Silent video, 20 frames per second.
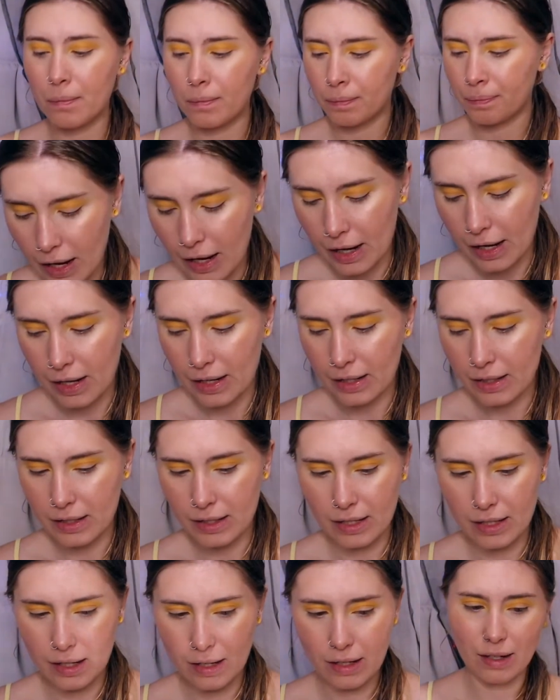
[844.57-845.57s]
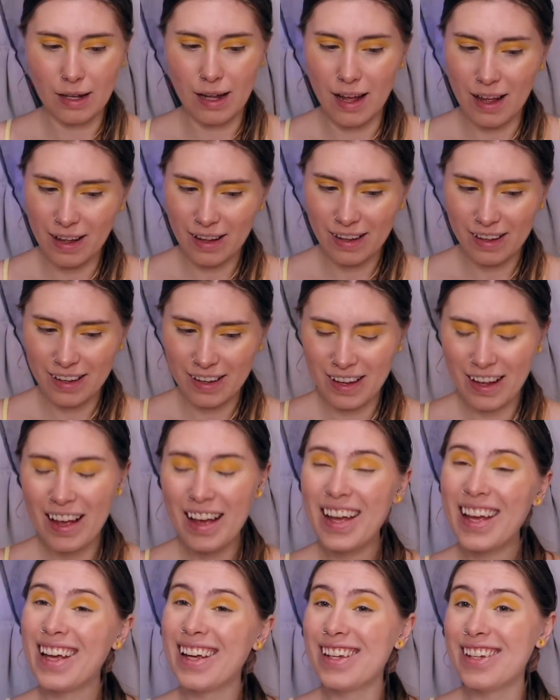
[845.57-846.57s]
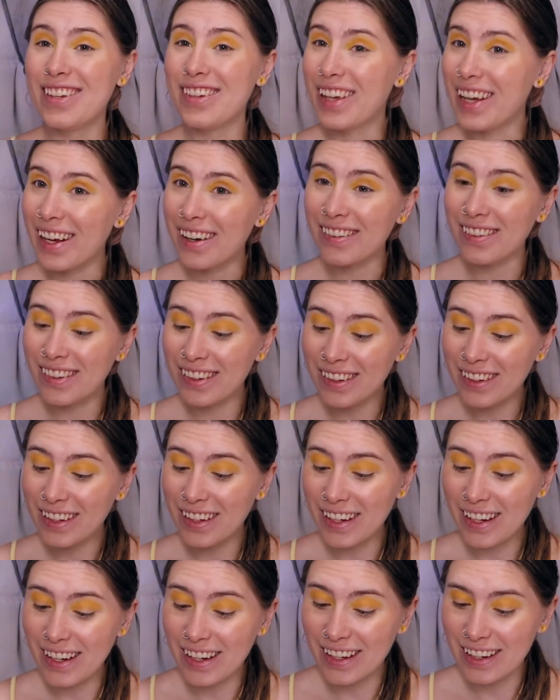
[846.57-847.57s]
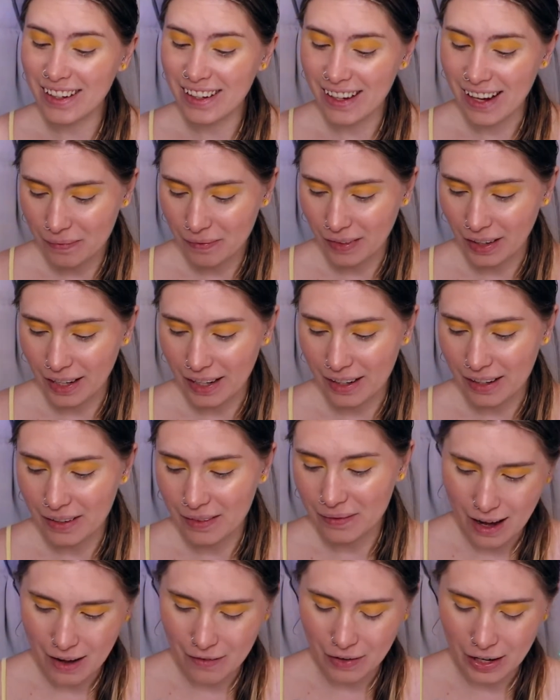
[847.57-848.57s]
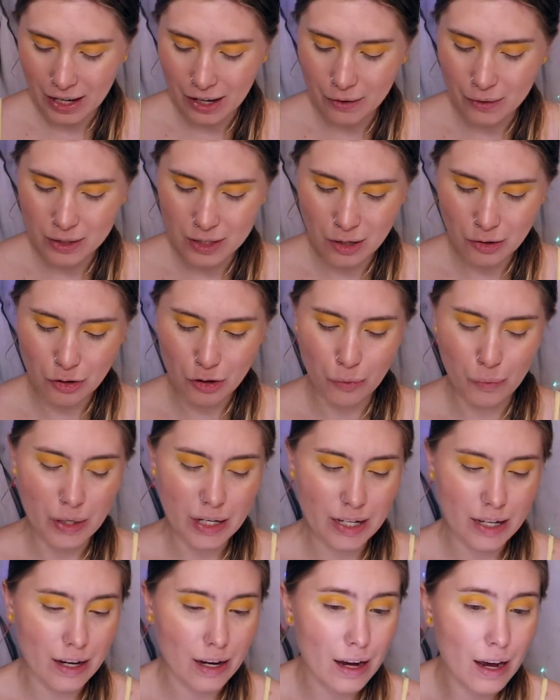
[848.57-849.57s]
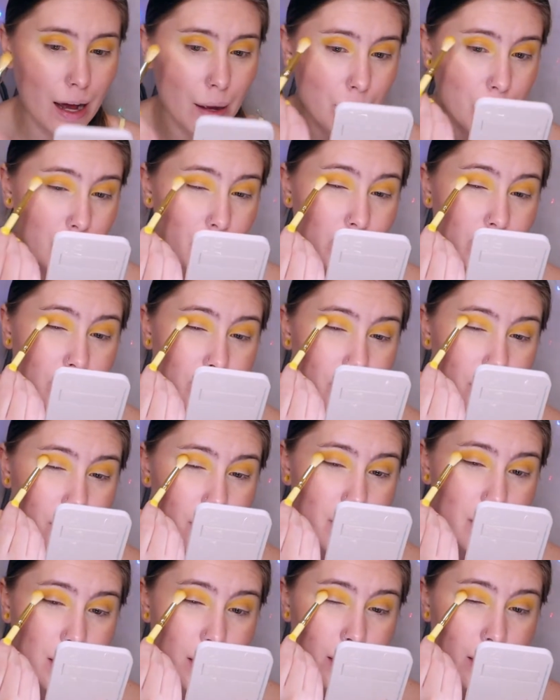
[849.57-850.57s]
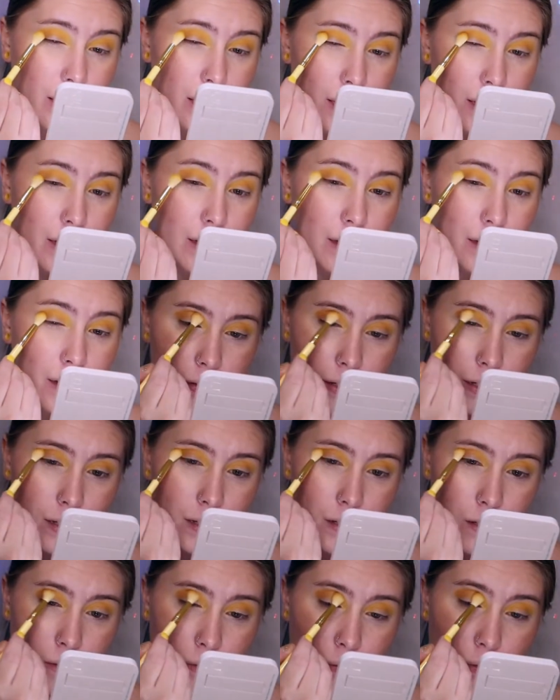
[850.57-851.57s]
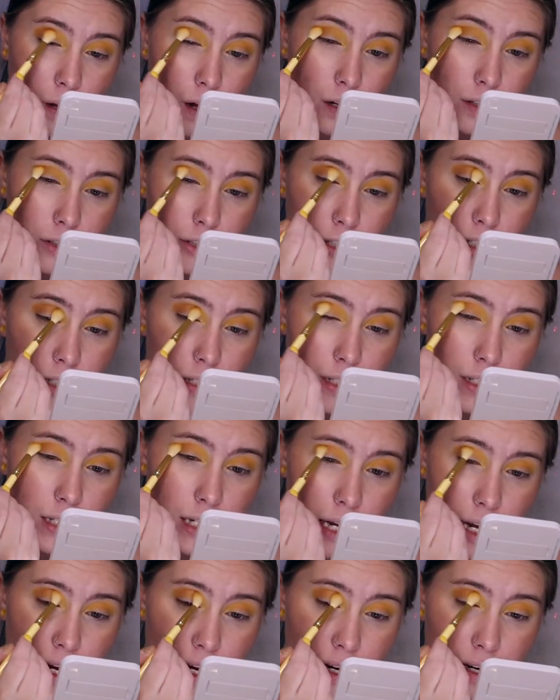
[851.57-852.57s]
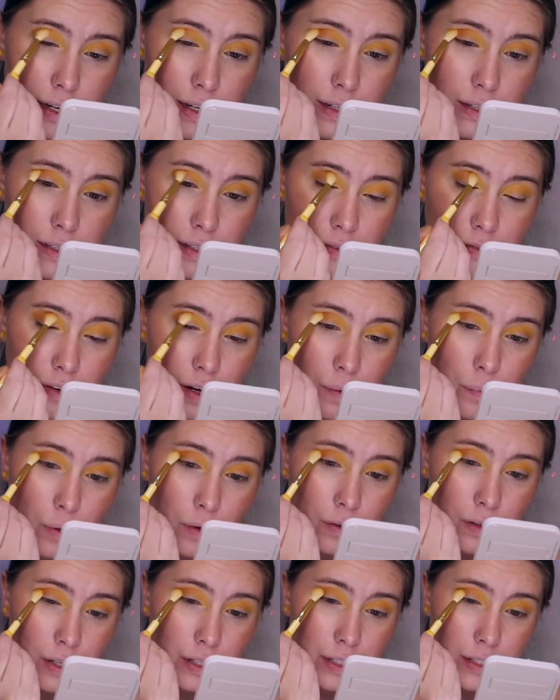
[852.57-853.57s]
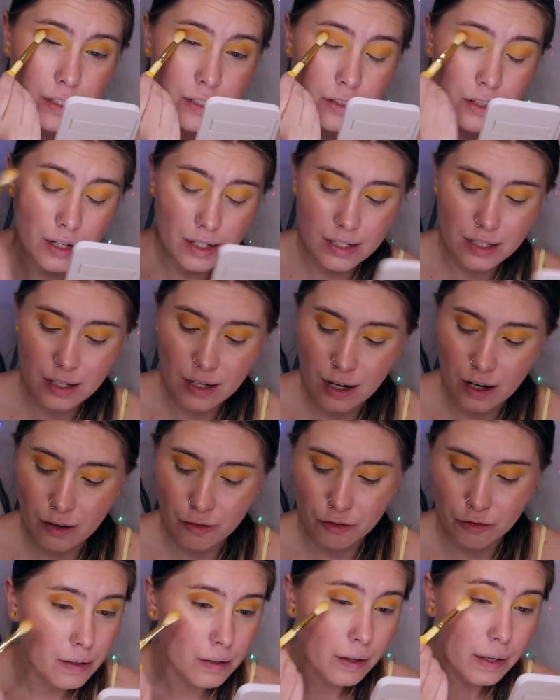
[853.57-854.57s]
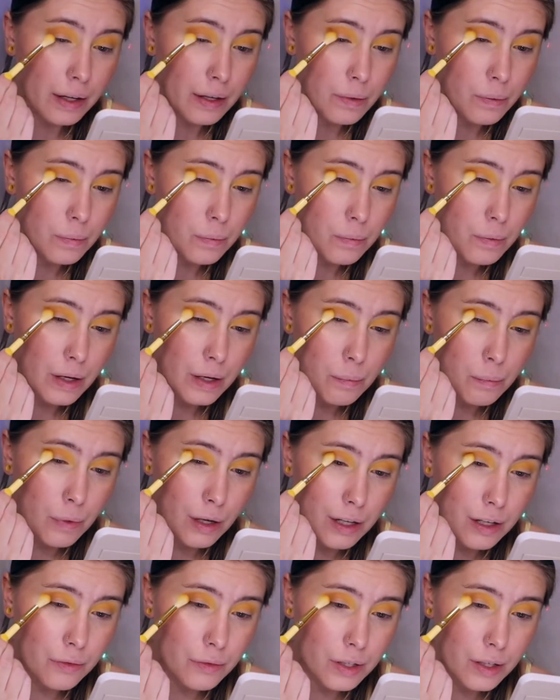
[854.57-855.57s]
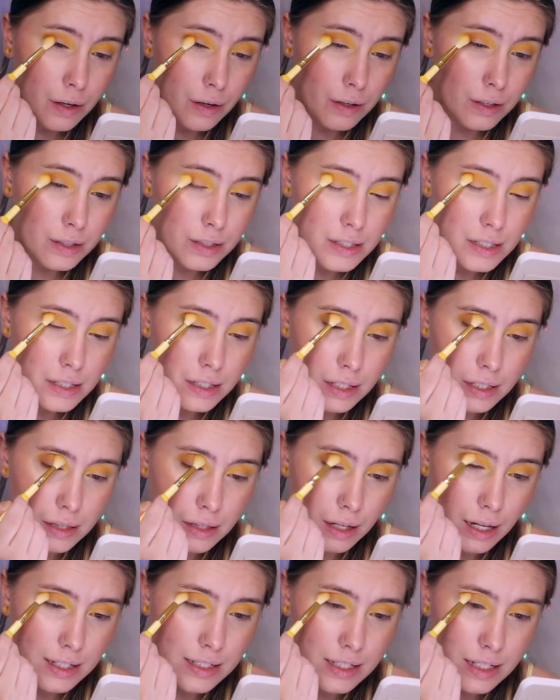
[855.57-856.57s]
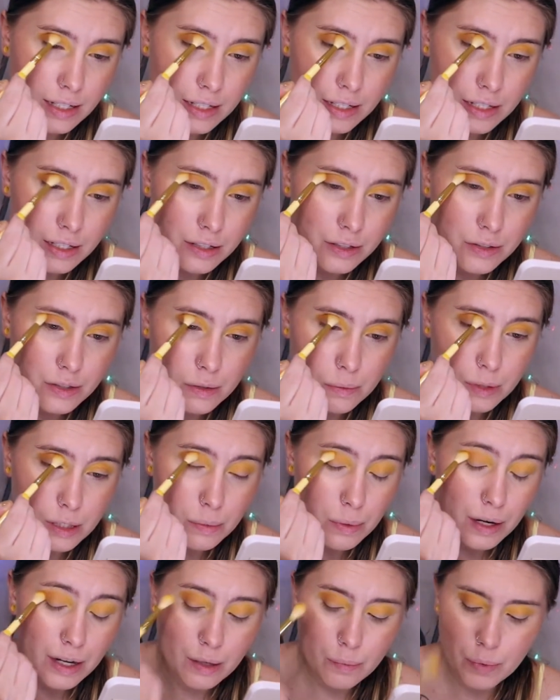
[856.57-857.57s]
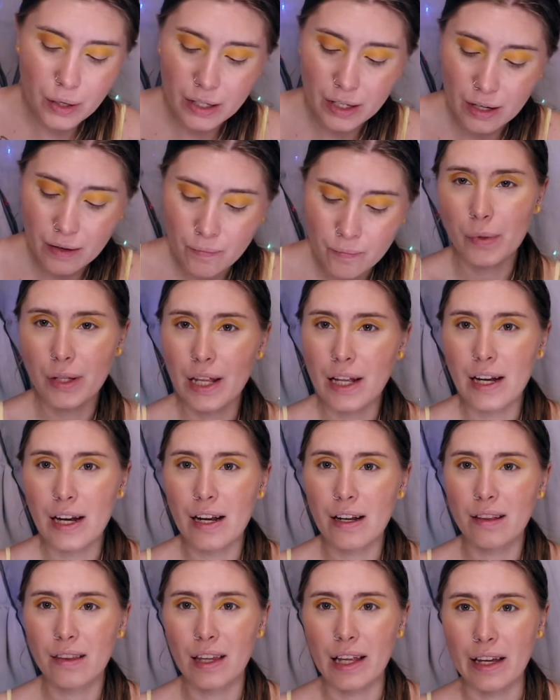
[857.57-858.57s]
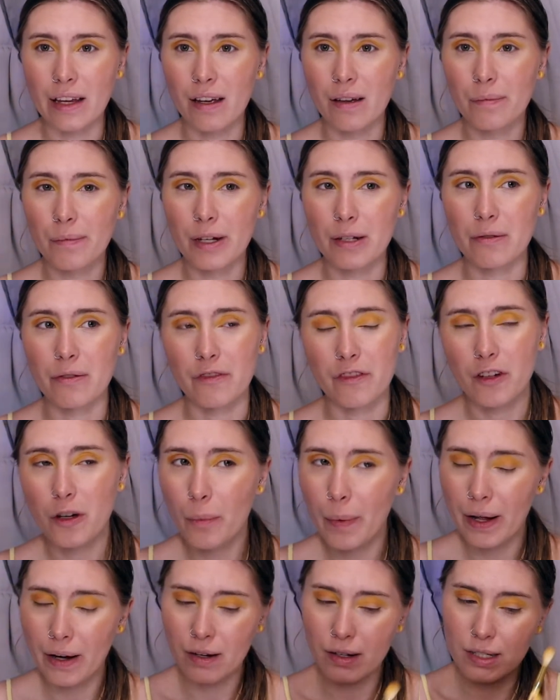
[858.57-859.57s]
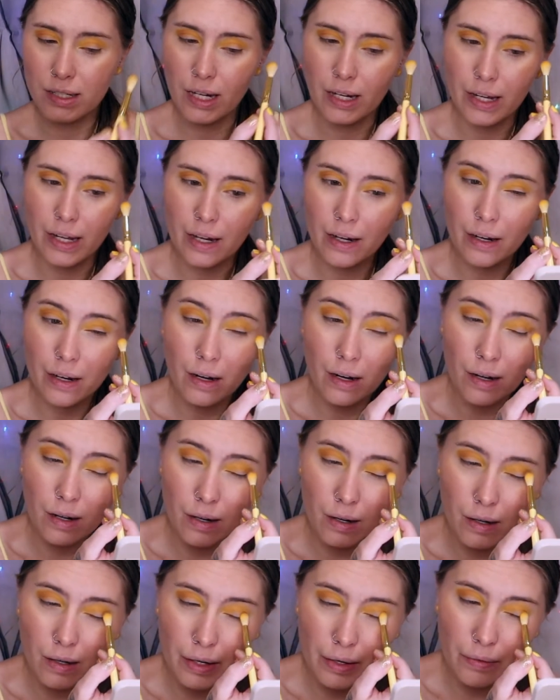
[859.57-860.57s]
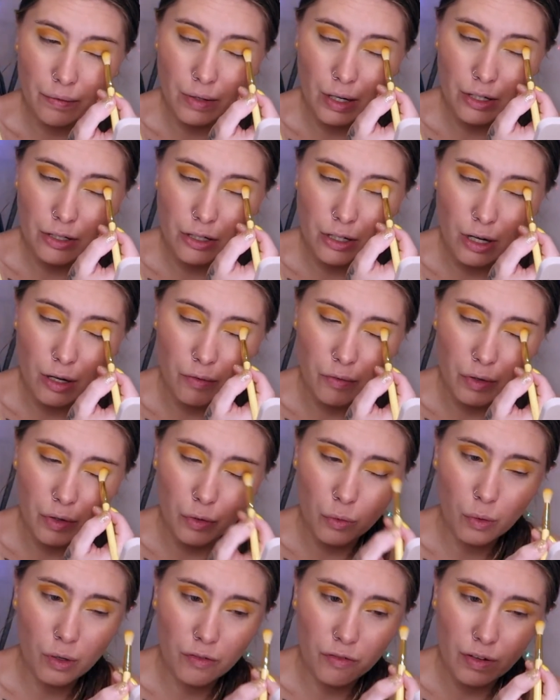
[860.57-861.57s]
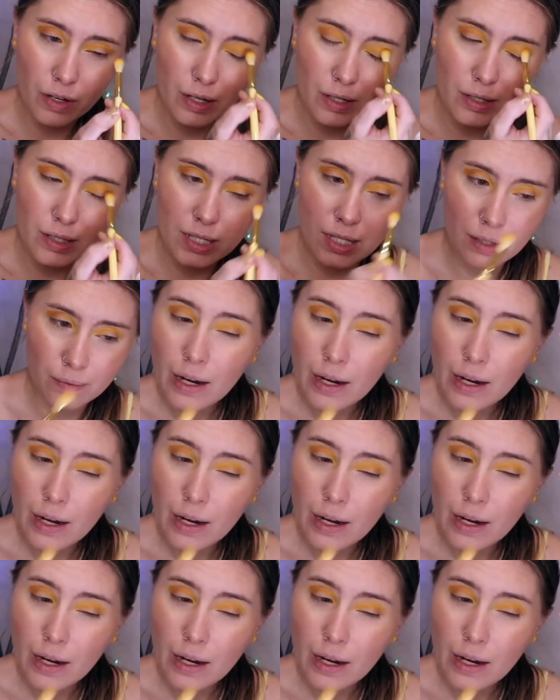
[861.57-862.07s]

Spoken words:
And you can't really, like, if I go on social media, I'm going to see these new launches, and if I'm already stressed enough, like in money regards, like the last thing I need to do is be spending money, but then it like makes me feel better because I get a rush of endorphins.